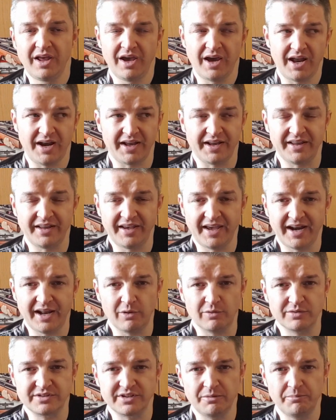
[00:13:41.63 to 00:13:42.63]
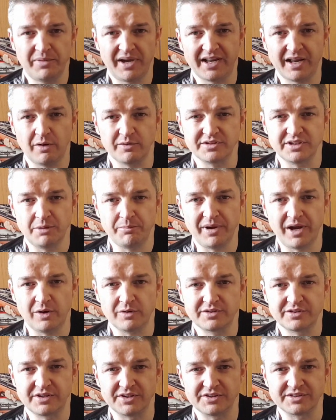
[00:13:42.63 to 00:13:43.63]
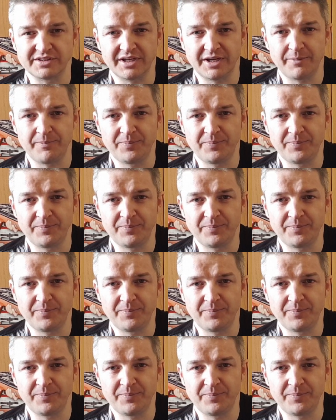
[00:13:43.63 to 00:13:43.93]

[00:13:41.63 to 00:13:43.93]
and I can get back out and about, because